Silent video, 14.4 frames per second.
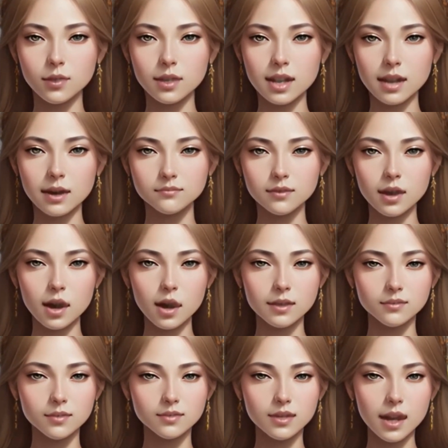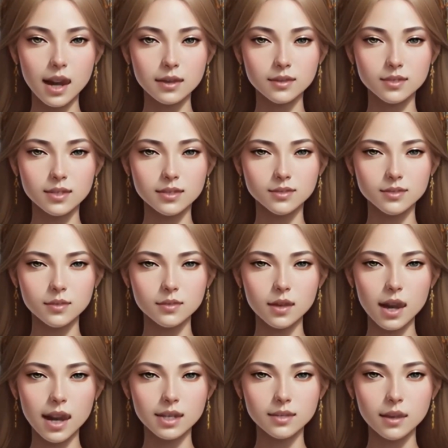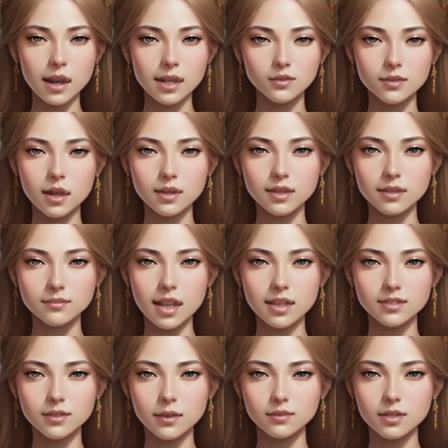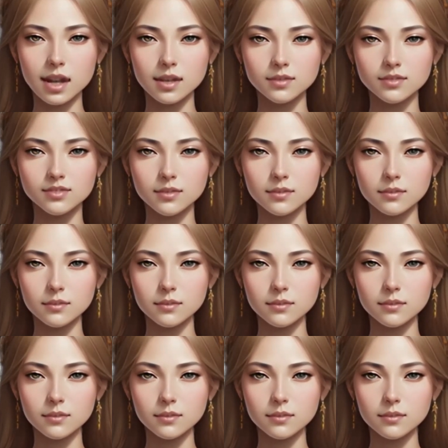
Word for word: With a love for arts and sciences, I connect with our diverse subjects.